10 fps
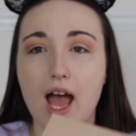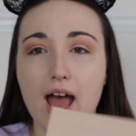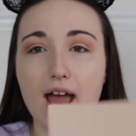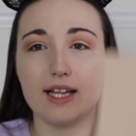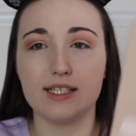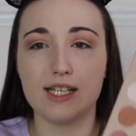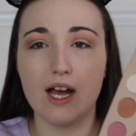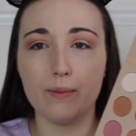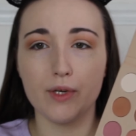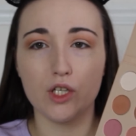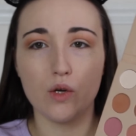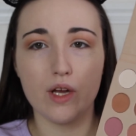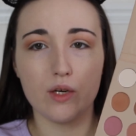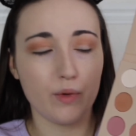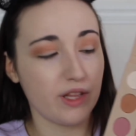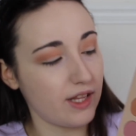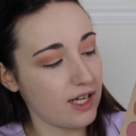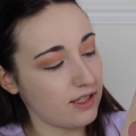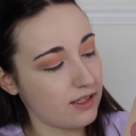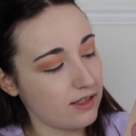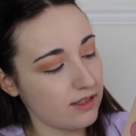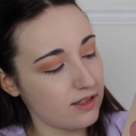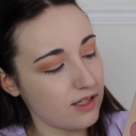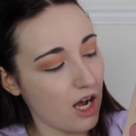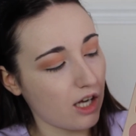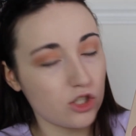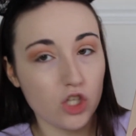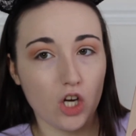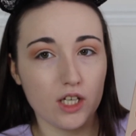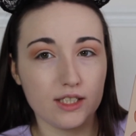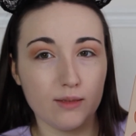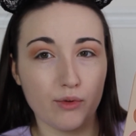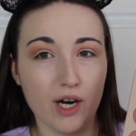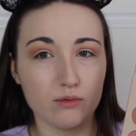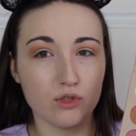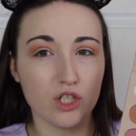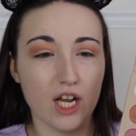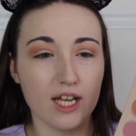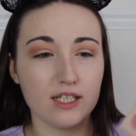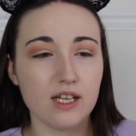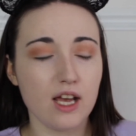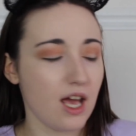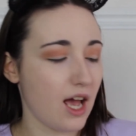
And now I'm going to go in with this dark chocolatey brown shade